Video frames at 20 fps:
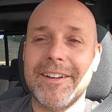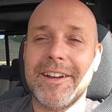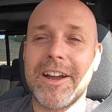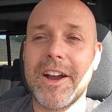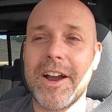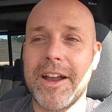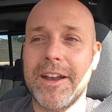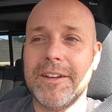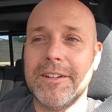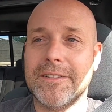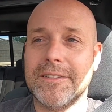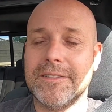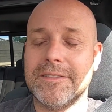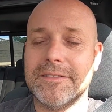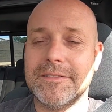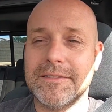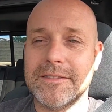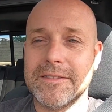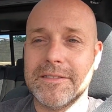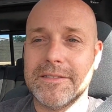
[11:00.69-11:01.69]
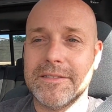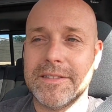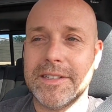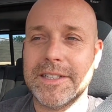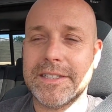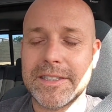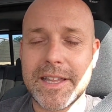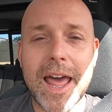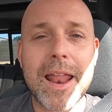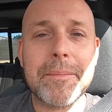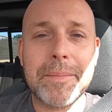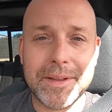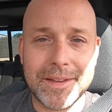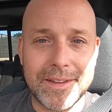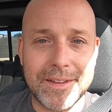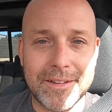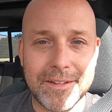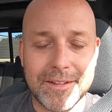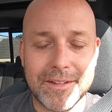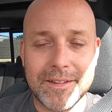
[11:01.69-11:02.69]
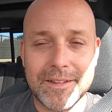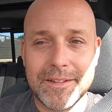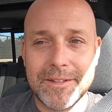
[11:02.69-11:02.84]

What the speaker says: all right, it's not a big deal.